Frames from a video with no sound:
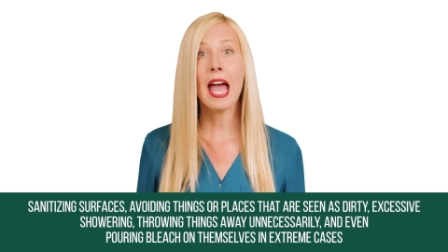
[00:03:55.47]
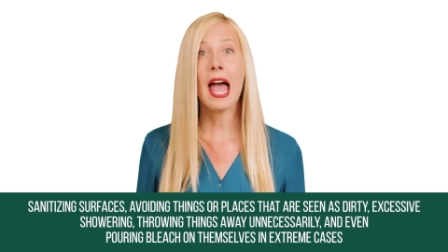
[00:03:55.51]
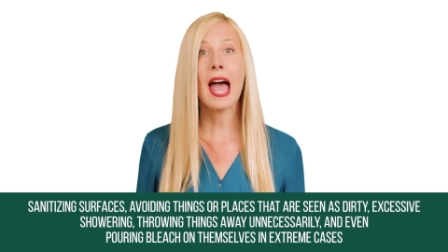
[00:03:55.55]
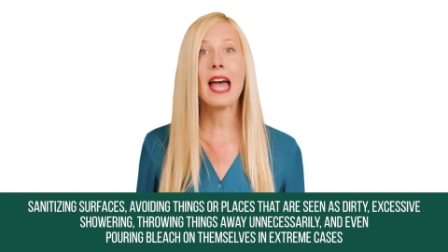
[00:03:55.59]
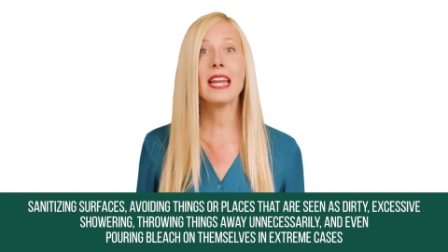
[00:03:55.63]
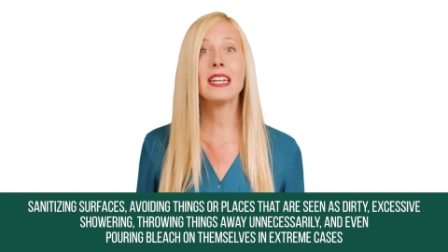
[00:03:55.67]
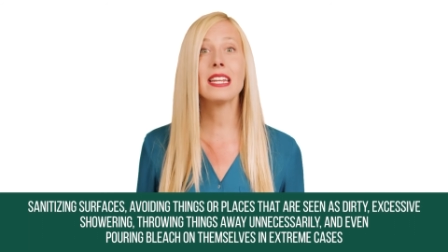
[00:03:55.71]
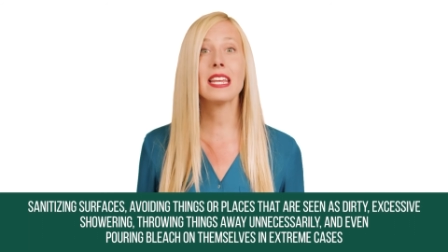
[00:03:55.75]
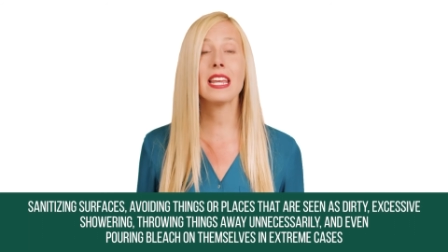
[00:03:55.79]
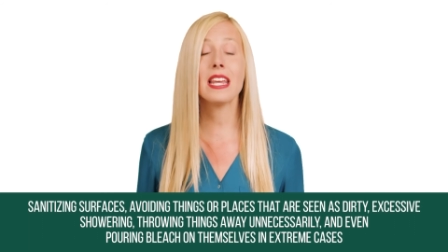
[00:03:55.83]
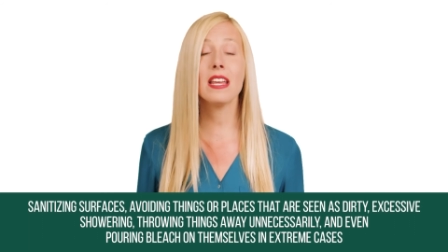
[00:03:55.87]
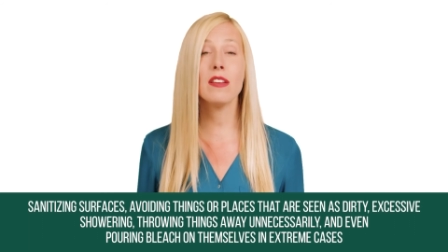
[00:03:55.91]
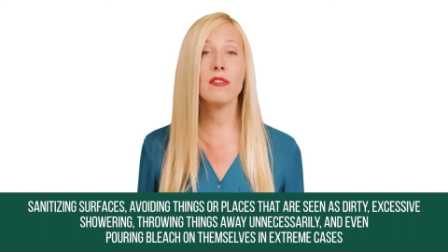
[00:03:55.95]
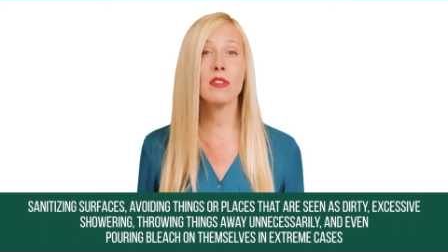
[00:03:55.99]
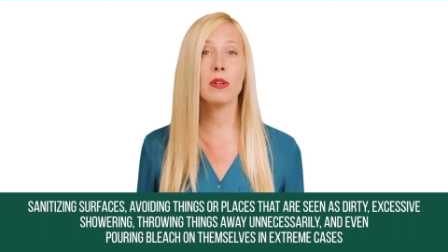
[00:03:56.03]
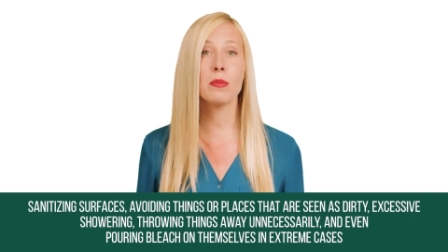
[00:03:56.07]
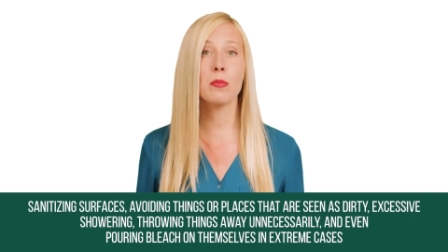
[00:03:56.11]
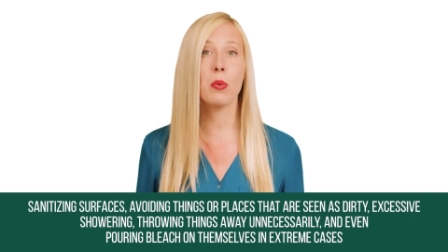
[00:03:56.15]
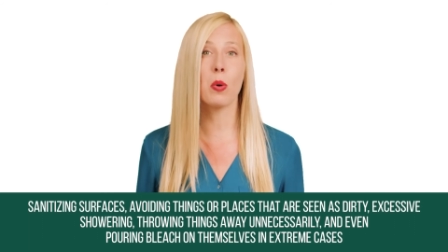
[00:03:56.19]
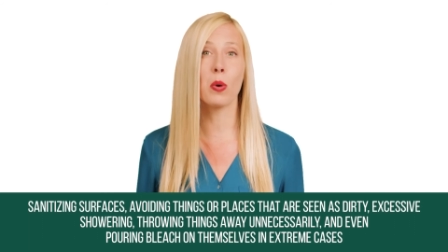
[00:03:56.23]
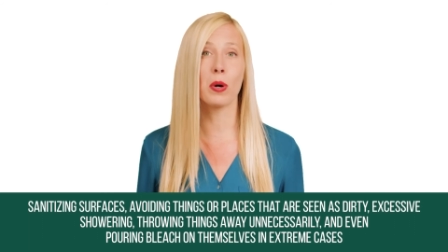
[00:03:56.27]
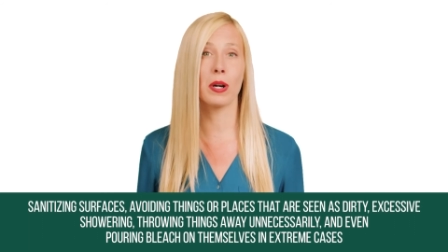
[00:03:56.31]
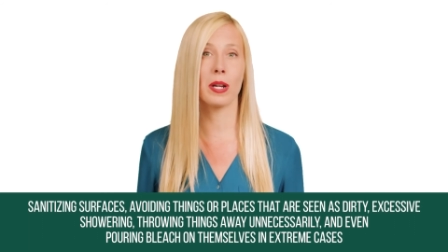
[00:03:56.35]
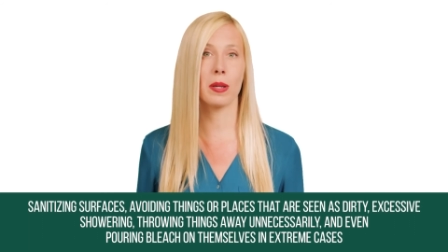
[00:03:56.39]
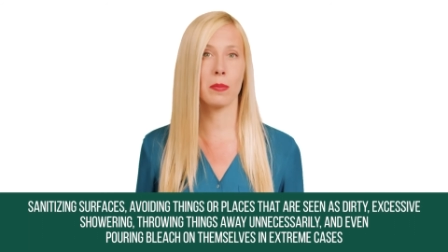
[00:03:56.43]
and even
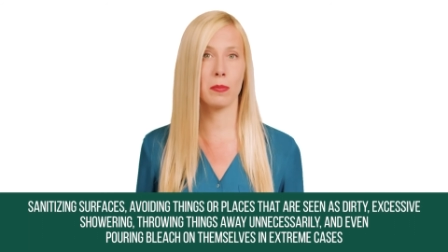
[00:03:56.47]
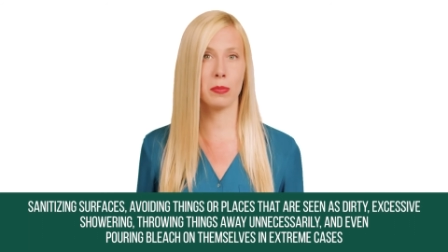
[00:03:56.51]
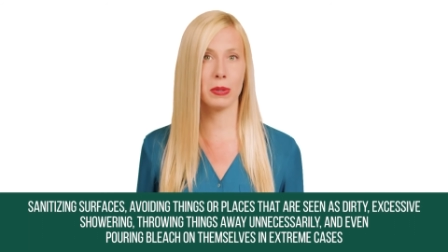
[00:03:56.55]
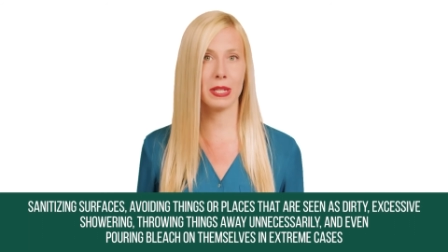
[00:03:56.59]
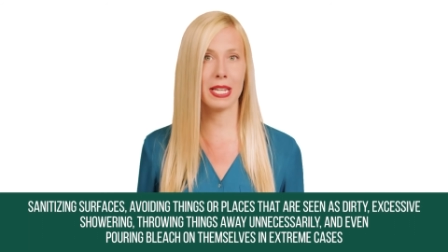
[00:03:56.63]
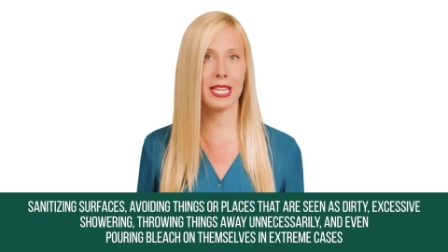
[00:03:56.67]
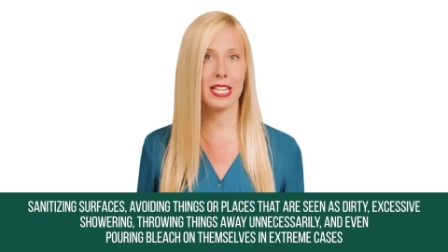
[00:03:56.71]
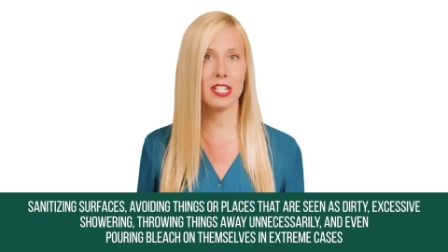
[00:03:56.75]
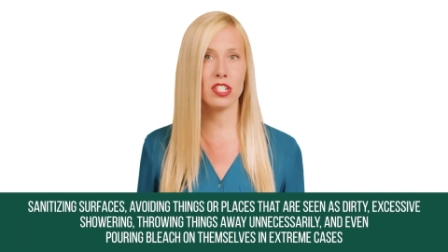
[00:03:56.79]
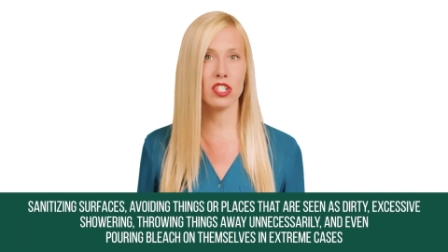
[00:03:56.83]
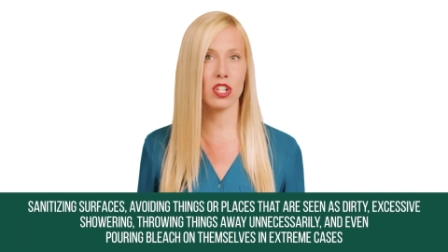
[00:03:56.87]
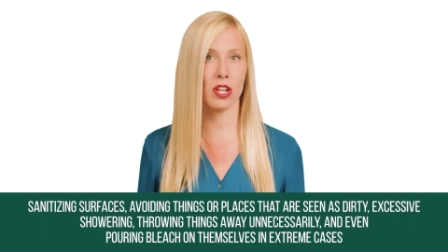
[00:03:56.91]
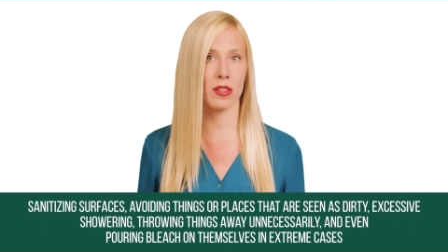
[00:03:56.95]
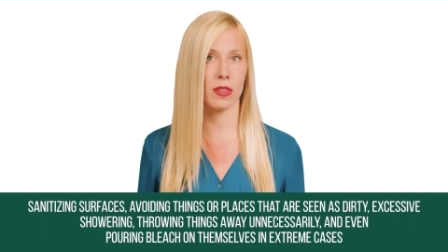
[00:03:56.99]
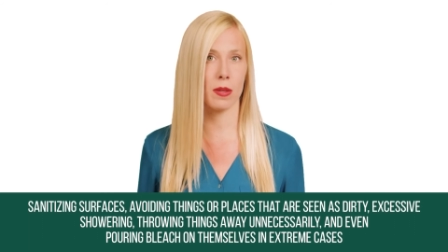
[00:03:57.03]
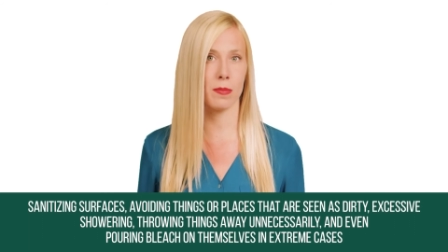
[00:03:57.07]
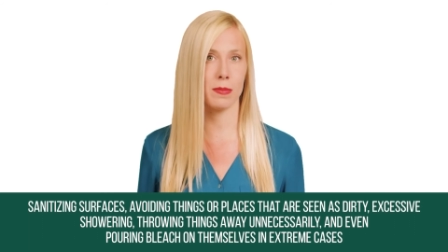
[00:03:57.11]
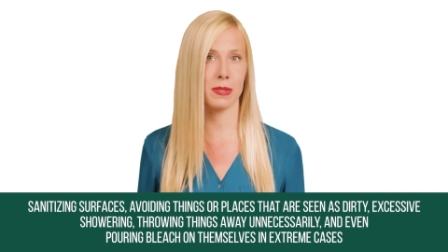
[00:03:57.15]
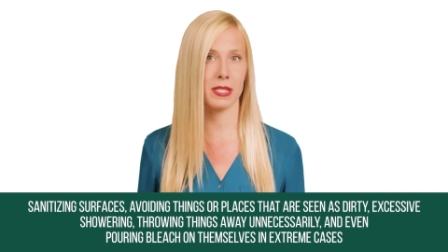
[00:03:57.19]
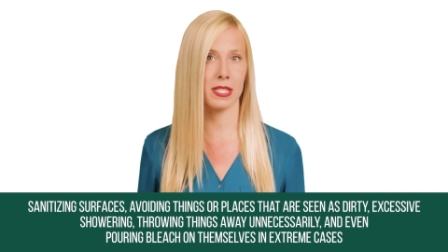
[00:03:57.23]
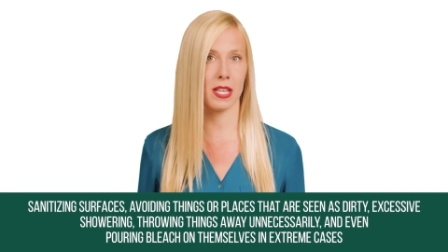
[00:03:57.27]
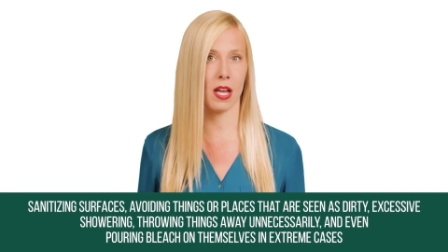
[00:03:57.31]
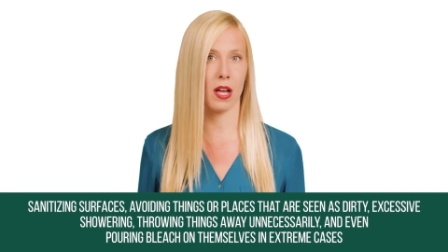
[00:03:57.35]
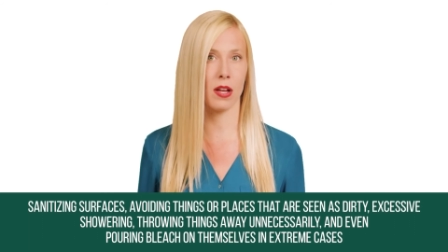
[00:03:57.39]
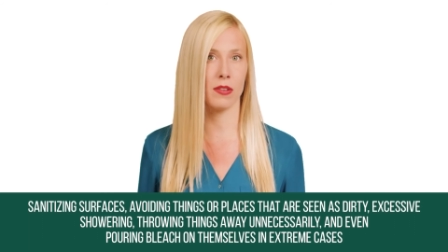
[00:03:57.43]
pouring bleach on
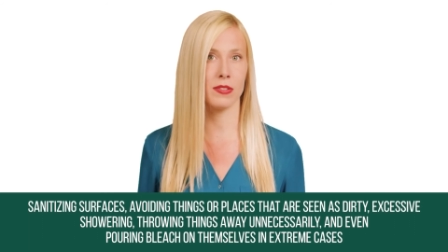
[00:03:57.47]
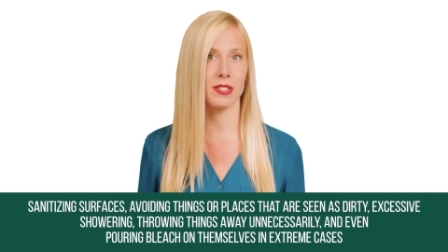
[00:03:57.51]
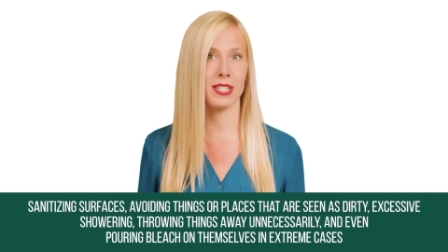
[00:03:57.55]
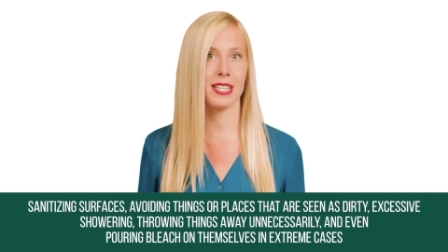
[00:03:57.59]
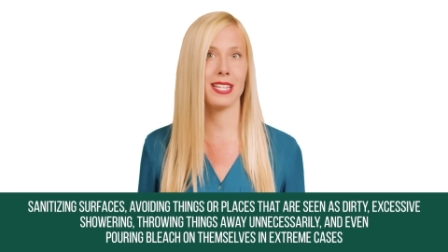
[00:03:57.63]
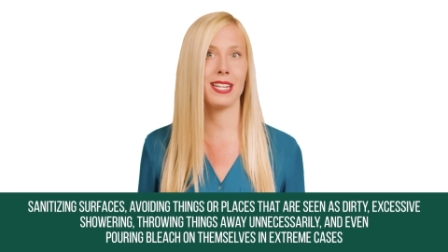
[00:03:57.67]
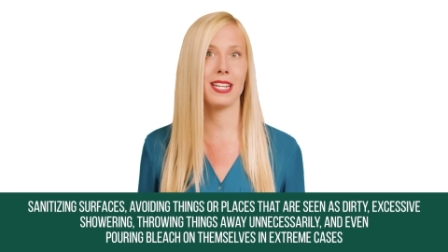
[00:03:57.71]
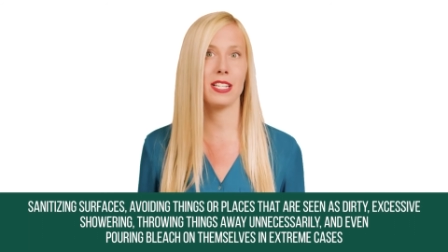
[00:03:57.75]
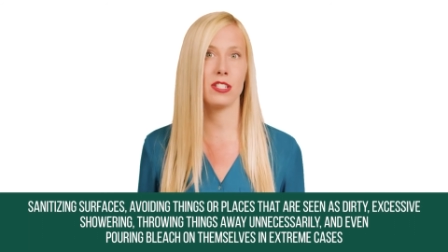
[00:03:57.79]
themselves in